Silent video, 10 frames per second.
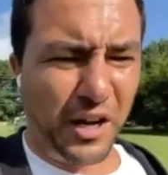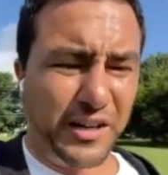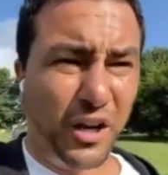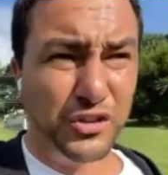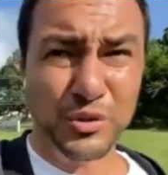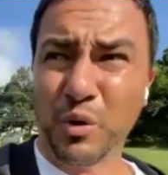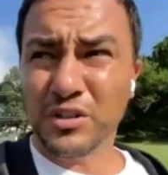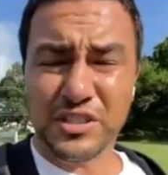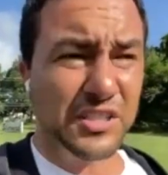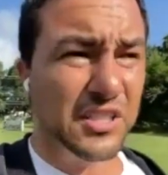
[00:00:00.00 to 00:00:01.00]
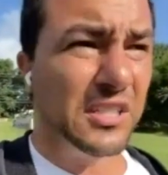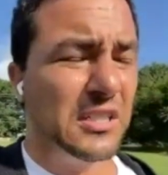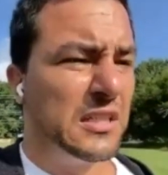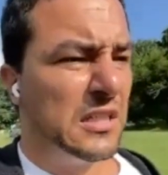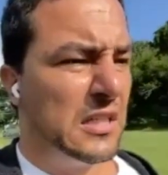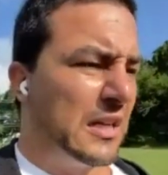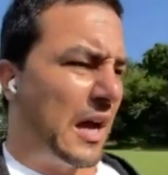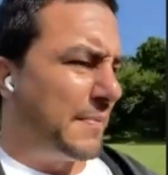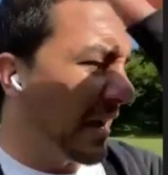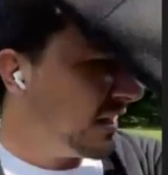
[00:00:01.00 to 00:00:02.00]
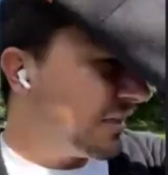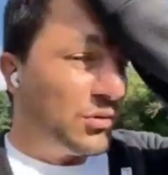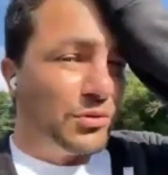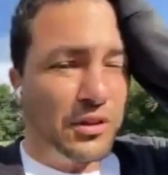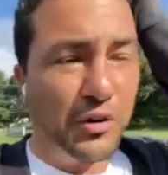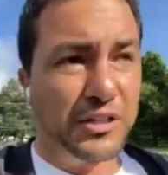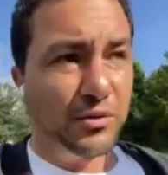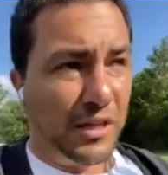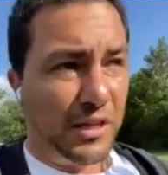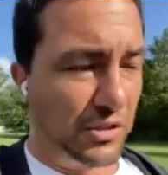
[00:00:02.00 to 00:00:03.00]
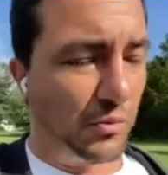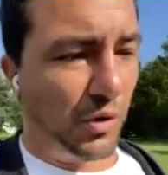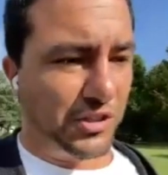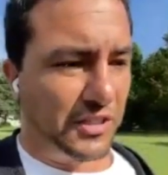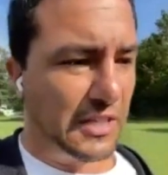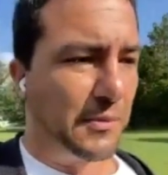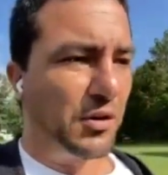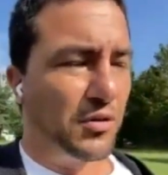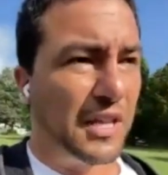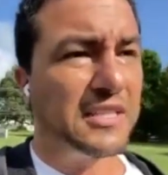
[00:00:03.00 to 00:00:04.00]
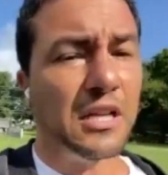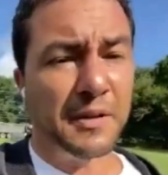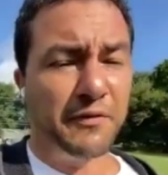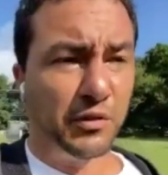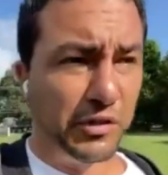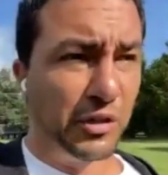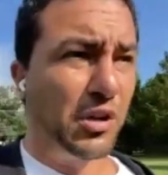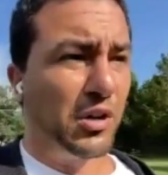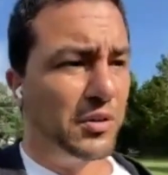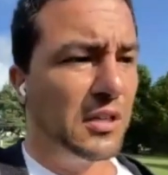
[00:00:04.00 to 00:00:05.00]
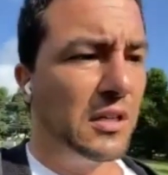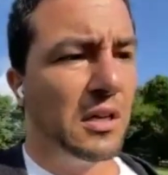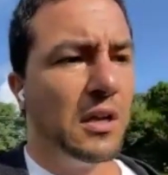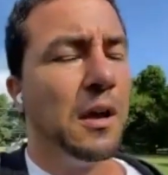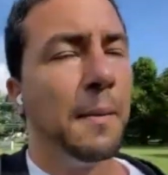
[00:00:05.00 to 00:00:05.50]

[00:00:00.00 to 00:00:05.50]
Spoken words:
4,900 words. I'm not going to do 32,000 words in a demo code. That's going to be for the real code.